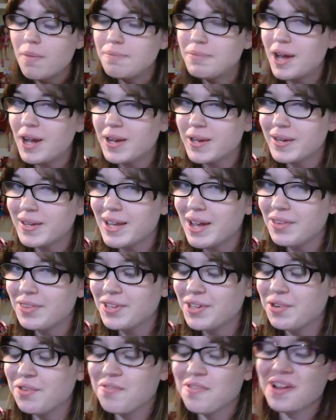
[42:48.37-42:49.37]
not gonna count the
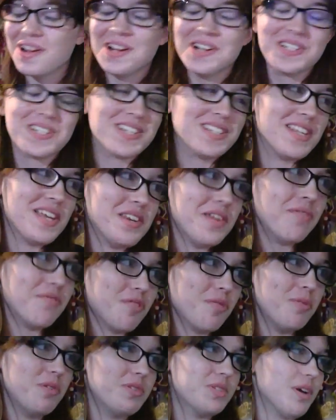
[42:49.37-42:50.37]
kinder figures because I didn't
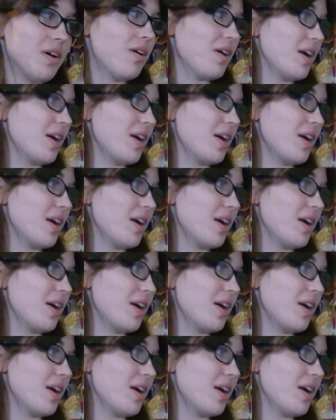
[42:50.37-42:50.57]
from you, so